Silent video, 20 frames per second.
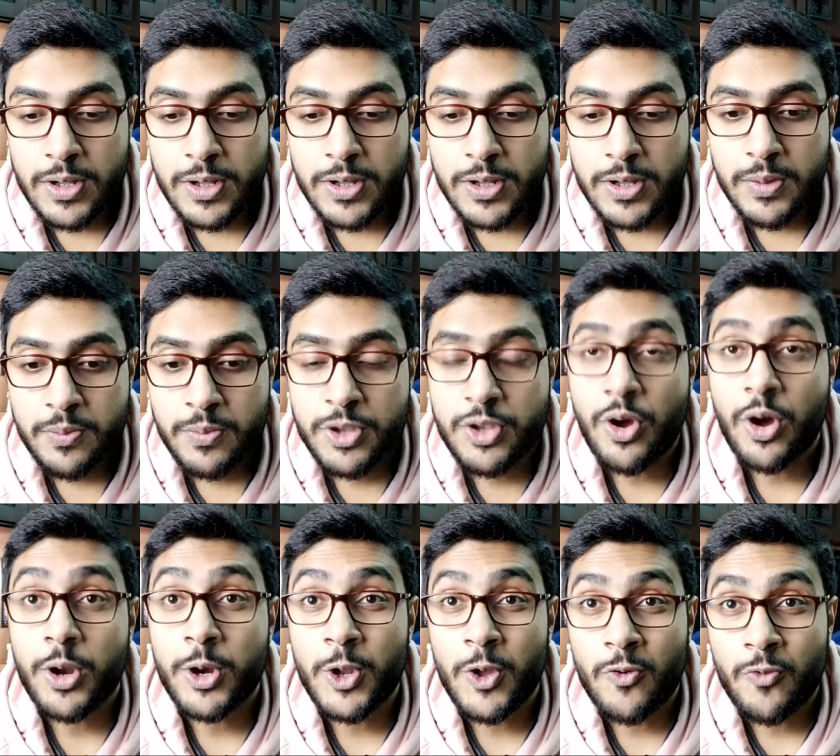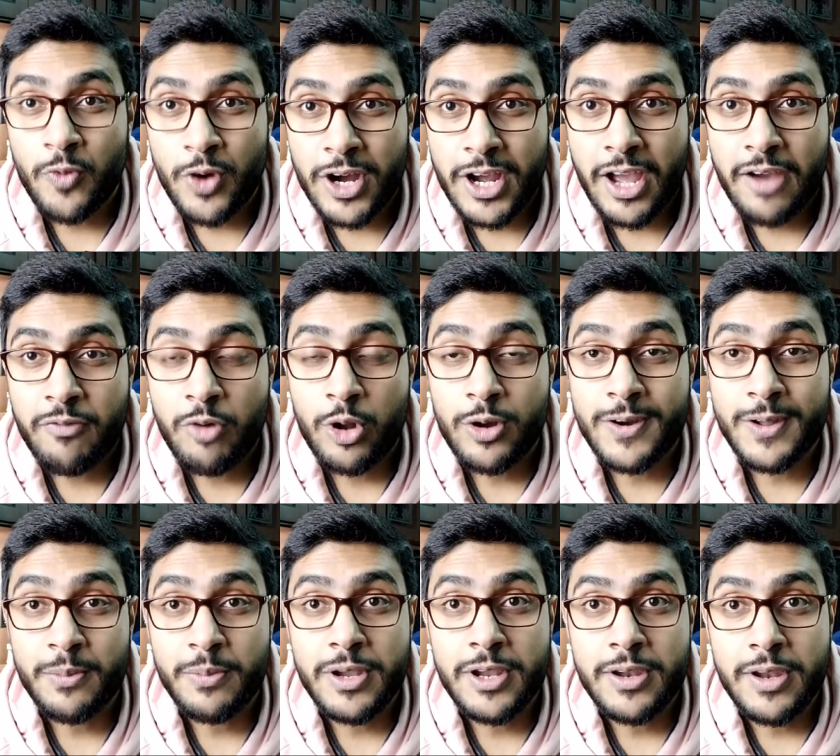uh, majority of work have
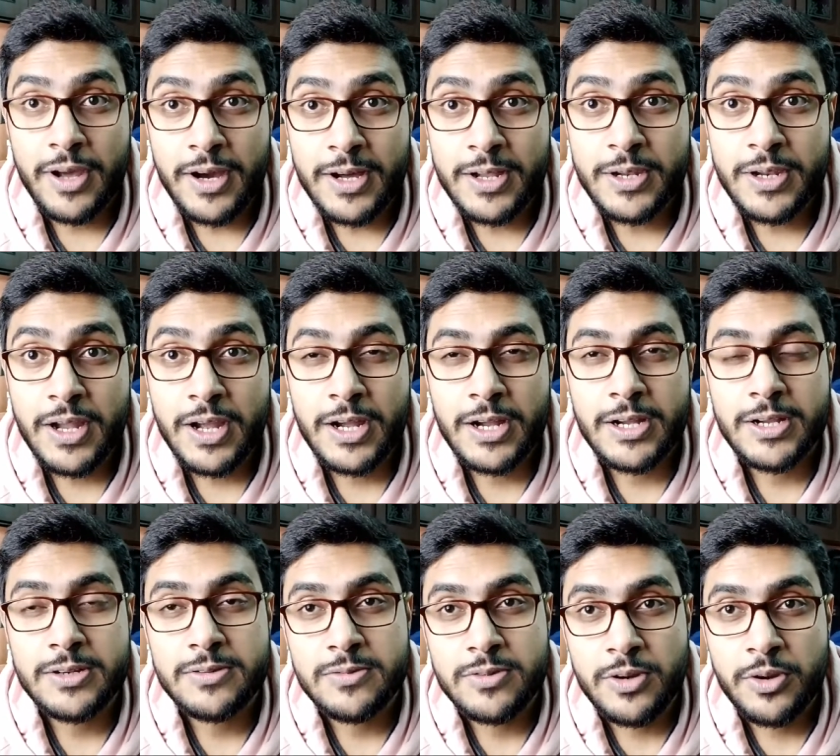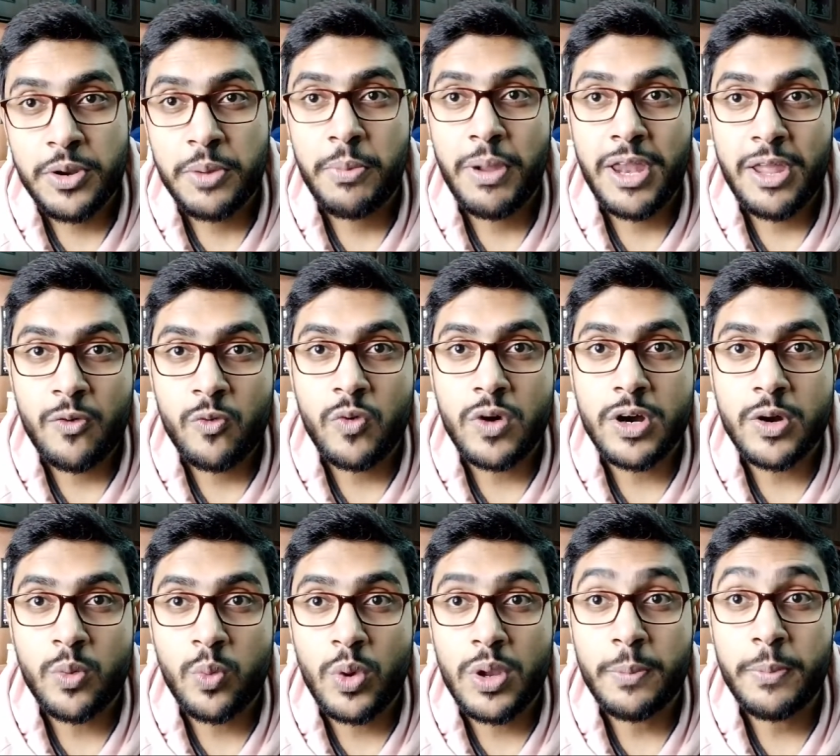already been done and remaining
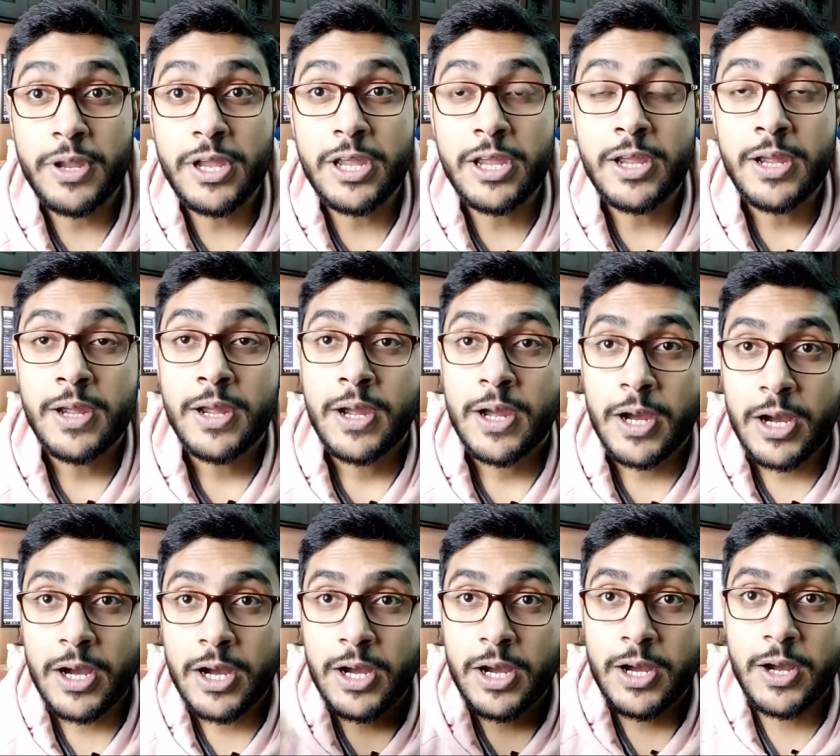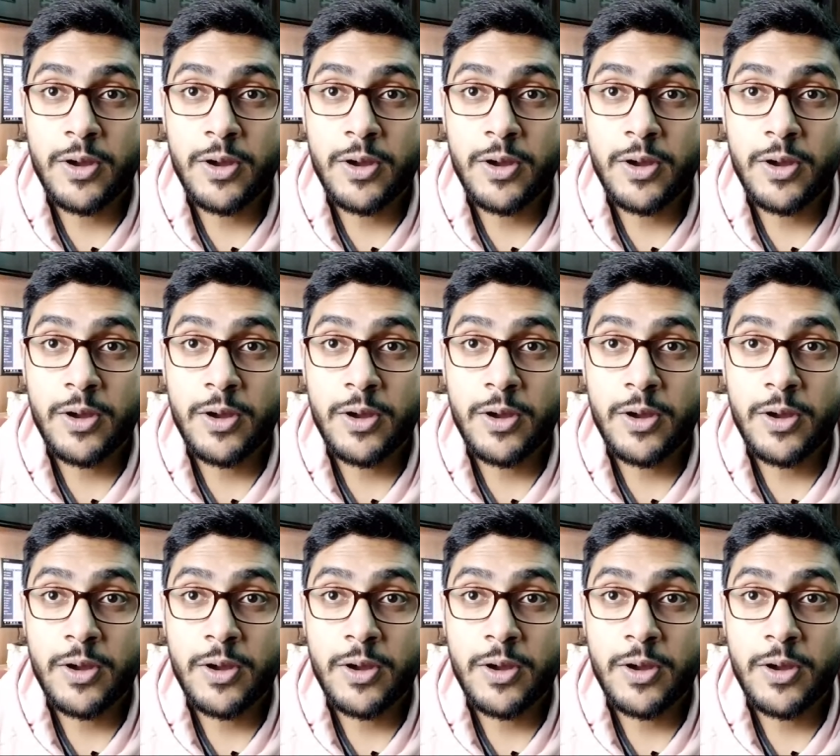work will be uh,